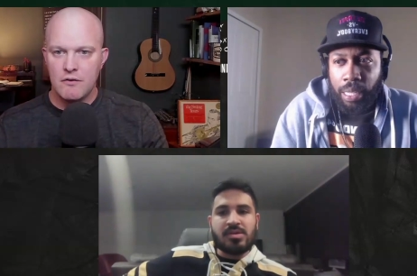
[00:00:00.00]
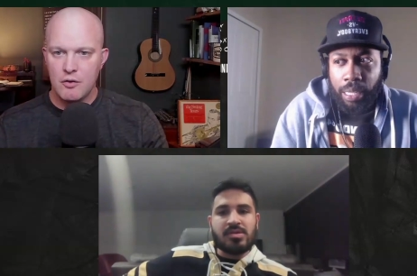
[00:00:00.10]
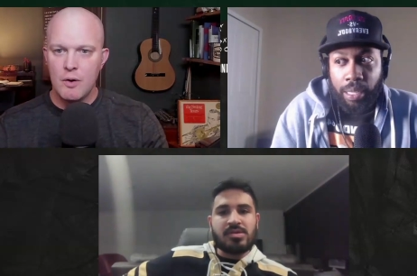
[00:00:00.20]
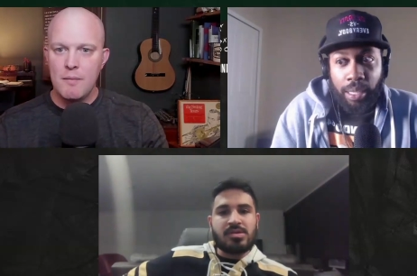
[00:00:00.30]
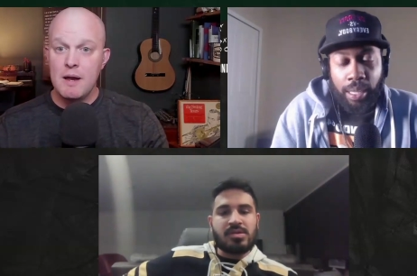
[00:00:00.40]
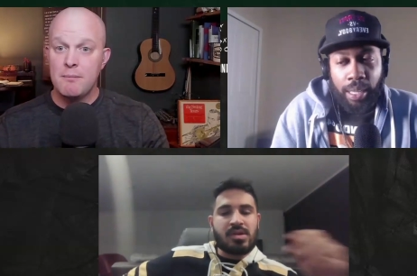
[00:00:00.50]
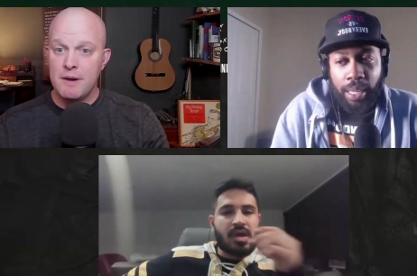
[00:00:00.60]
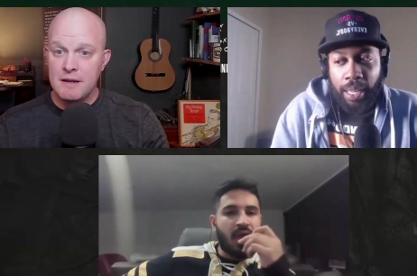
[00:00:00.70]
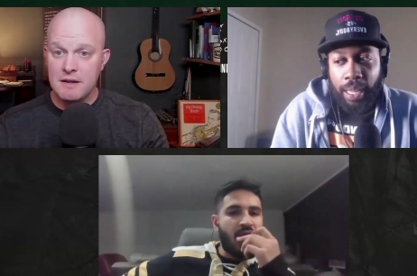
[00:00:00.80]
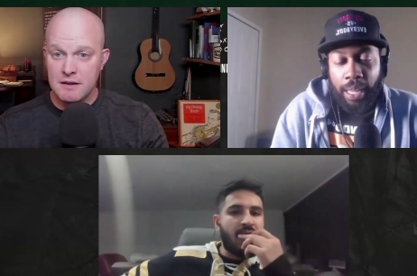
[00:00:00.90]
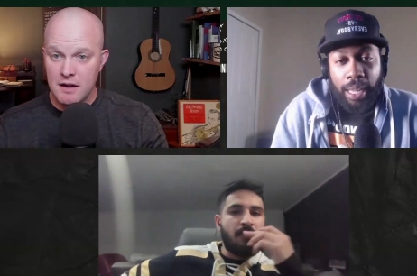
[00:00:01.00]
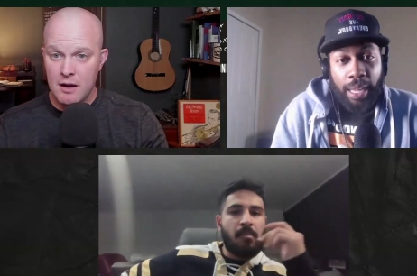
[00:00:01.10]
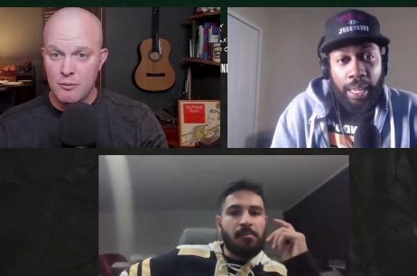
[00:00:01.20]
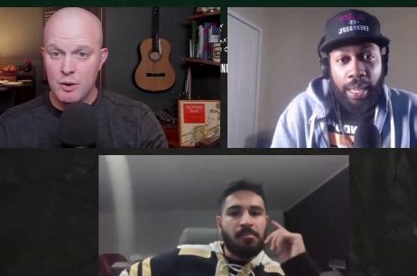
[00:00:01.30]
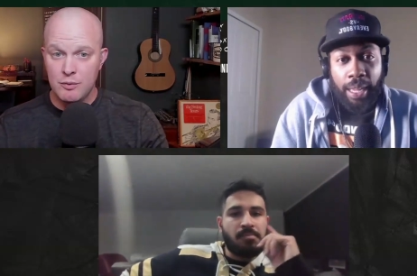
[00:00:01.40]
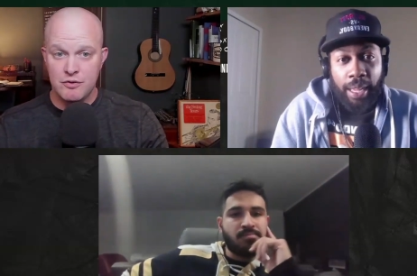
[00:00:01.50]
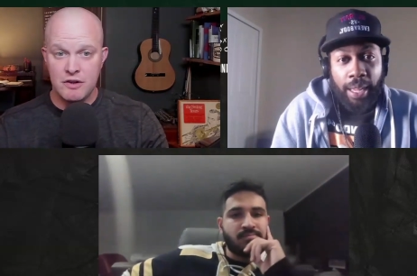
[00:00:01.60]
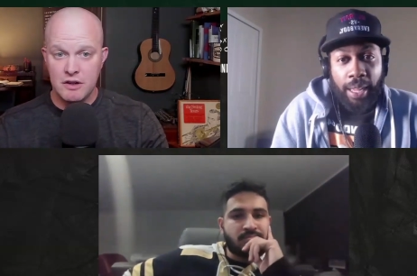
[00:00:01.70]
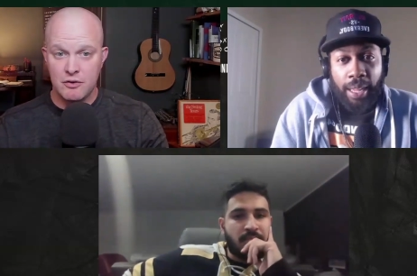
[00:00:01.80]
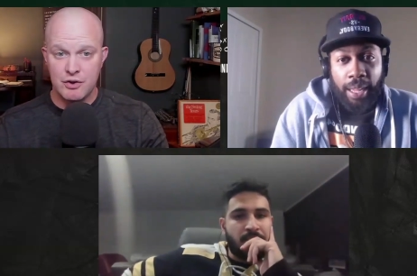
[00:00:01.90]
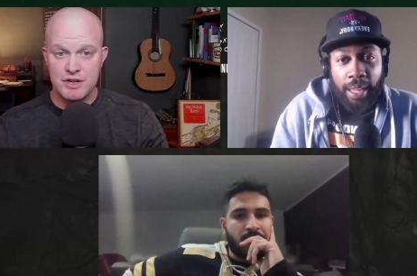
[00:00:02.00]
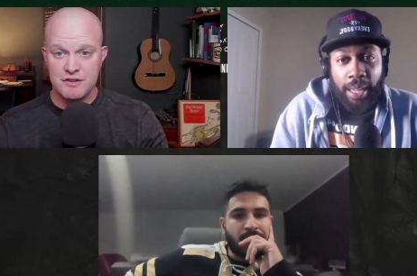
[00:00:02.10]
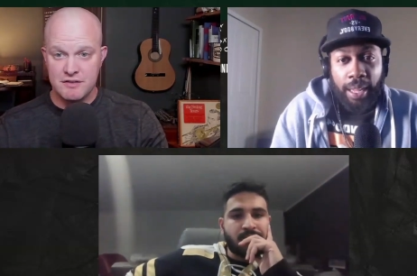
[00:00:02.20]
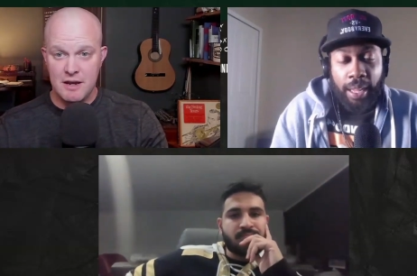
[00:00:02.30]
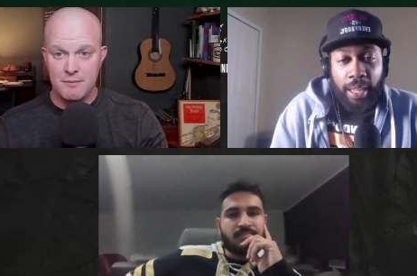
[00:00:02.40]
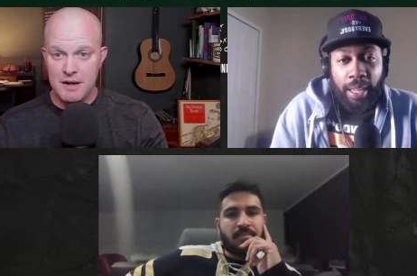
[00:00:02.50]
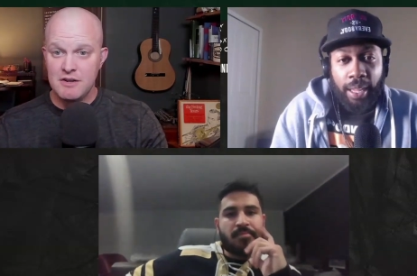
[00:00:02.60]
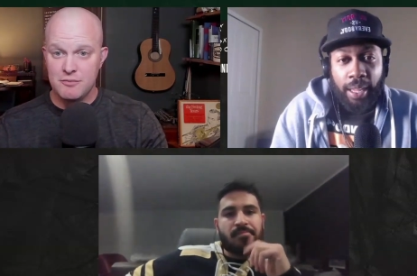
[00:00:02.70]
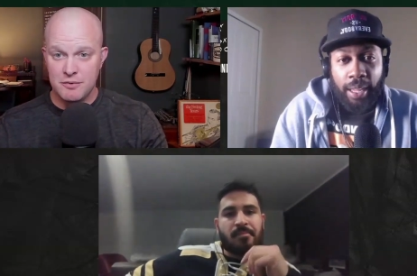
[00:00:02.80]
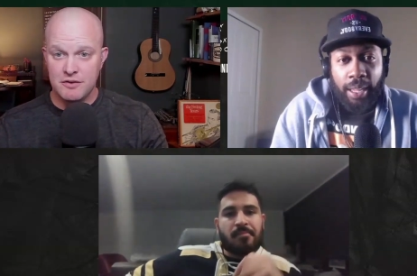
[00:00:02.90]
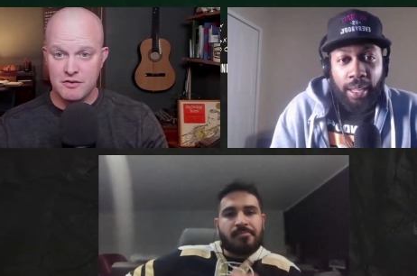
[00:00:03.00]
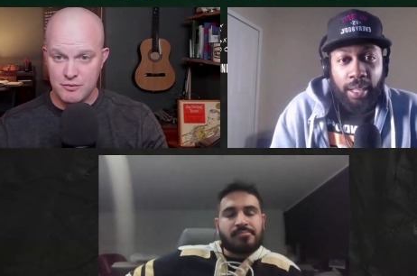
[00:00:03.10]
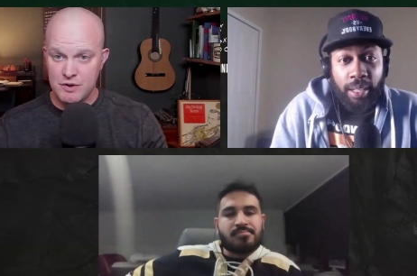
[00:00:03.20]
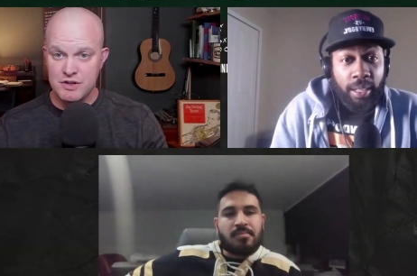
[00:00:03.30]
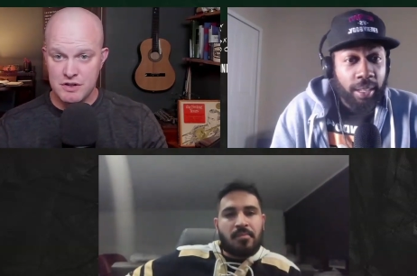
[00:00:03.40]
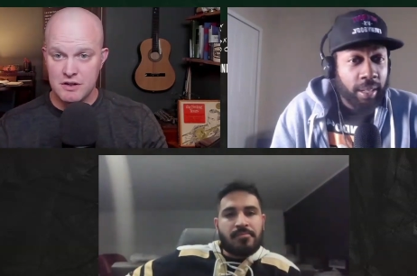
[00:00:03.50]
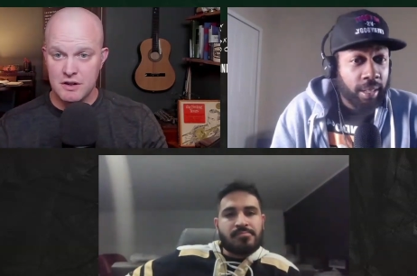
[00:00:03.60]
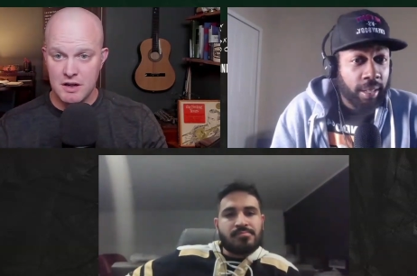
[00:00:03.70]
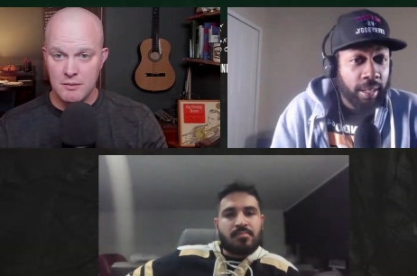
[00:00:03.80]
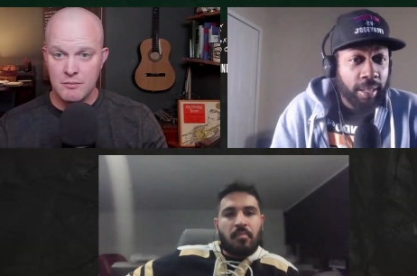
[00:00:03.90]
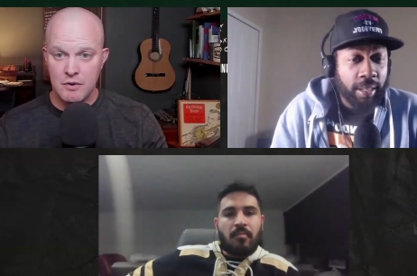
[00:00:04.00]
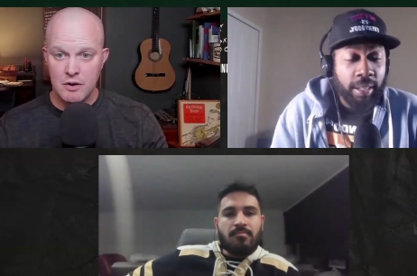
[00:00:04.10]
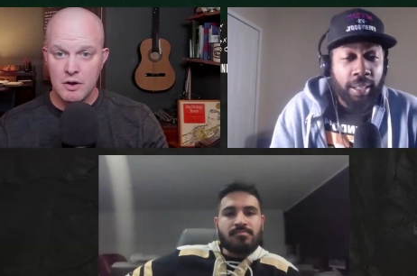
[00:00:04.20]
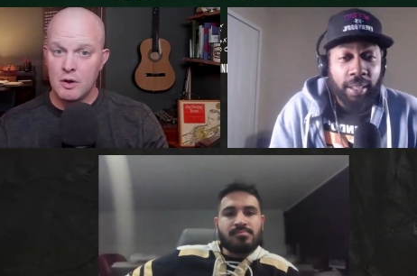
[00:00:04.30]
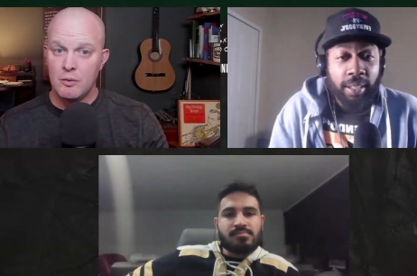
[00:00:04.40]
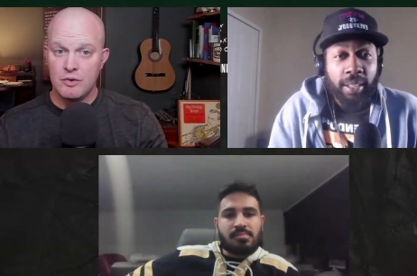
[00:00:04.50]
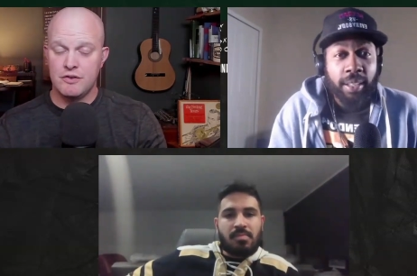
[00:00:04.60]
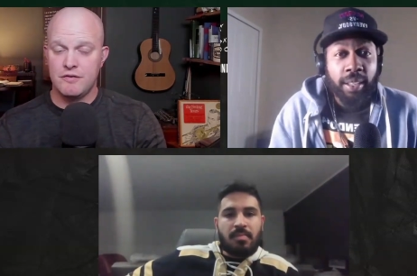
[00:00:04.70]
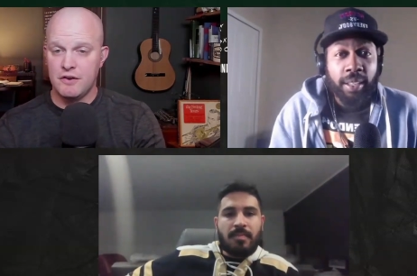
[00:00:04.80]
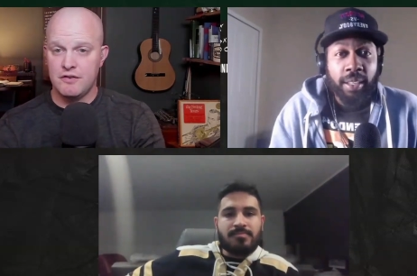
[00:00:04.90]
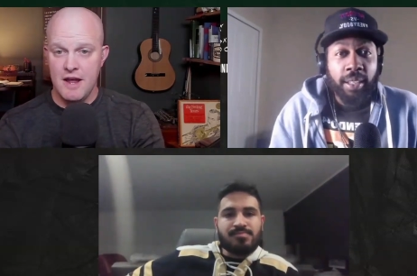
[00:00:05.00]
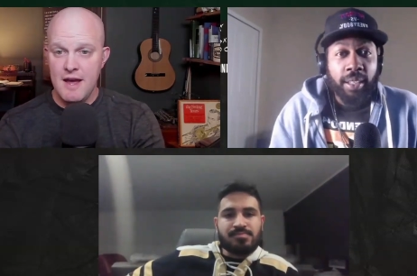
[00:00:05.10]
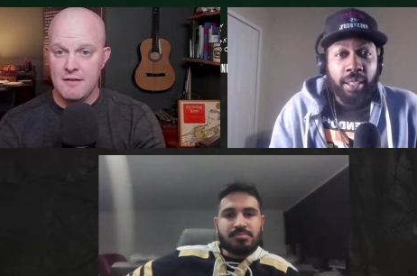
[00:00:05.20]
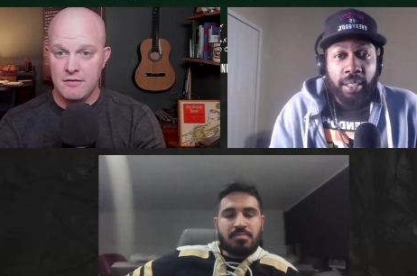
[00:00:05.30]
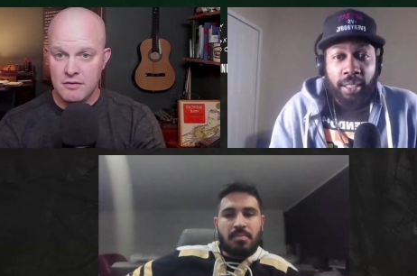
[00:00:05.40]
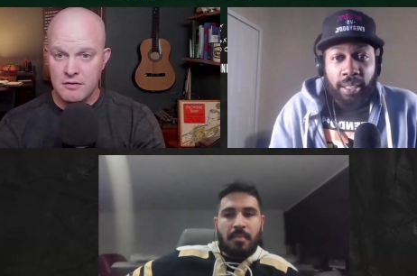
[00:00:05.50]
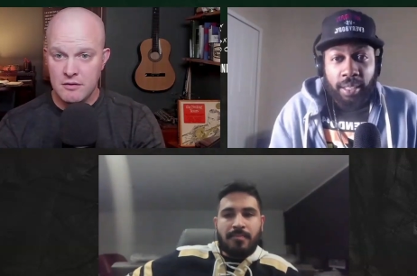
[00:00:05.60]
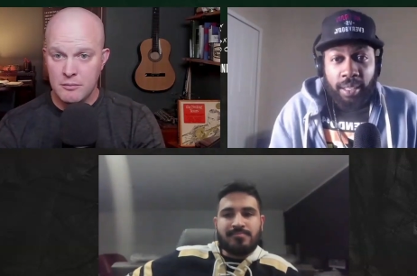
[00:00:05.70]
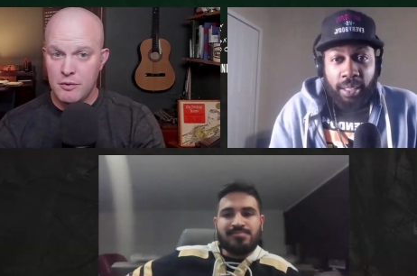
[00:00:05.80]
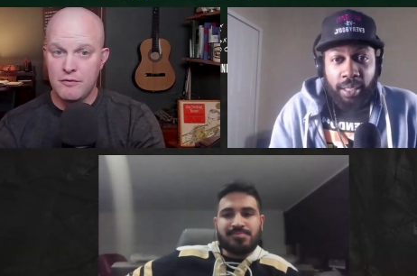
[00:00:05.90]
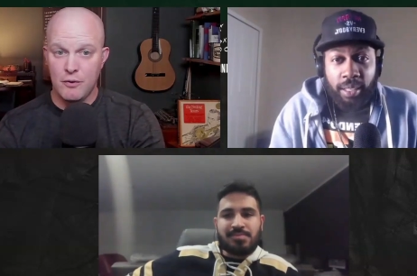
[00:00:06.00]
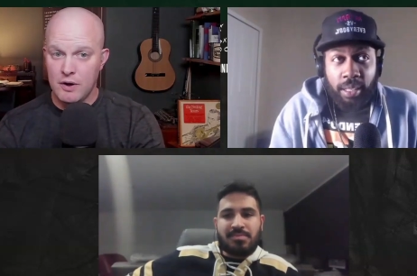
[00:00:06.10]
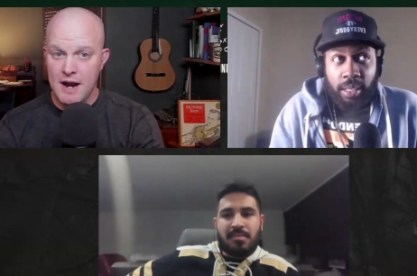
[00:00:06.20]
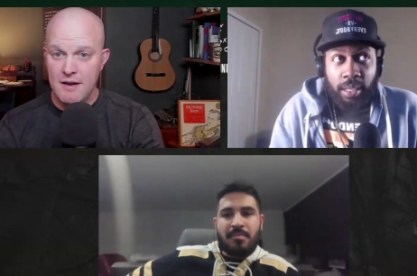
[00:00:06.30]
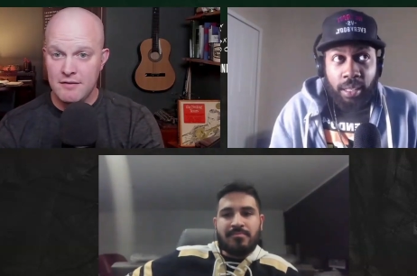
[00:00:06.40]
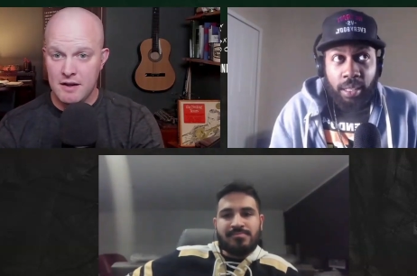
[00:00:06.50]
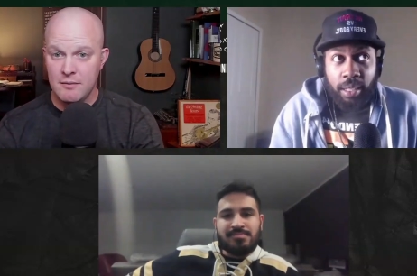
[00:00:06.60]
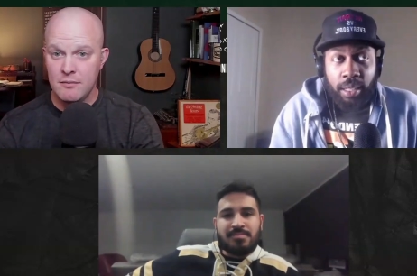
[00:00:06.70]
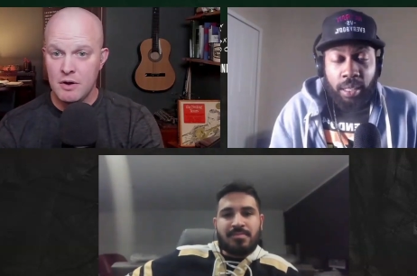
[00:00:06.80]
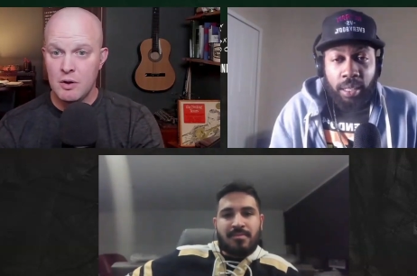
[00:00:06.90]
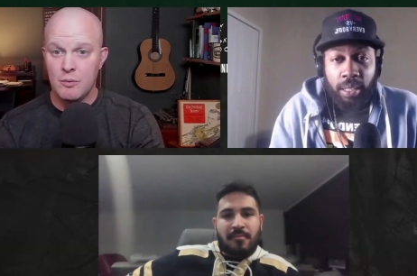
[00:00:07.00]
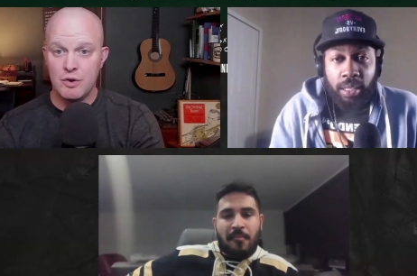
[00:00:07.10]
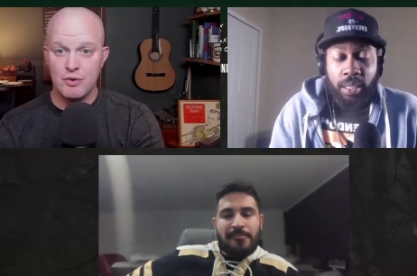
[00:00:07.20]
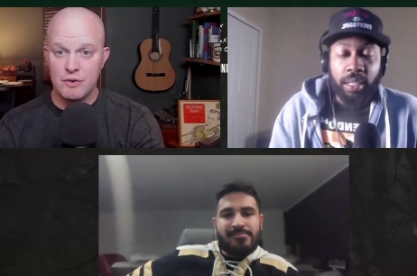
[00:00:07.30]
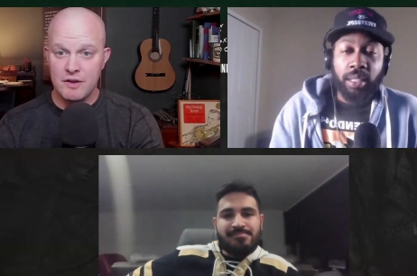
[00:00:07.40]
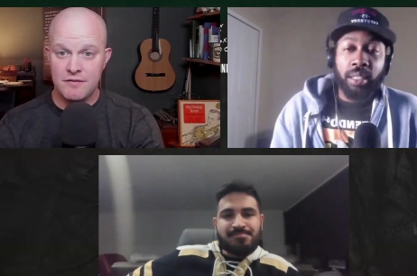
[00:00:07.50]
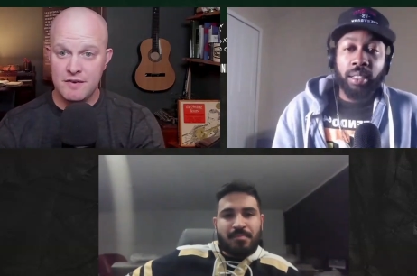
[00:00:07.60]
Speaker 1: If you want my opinion on what was the egregious time management situation in the game, was the first half. Before halftime, when you left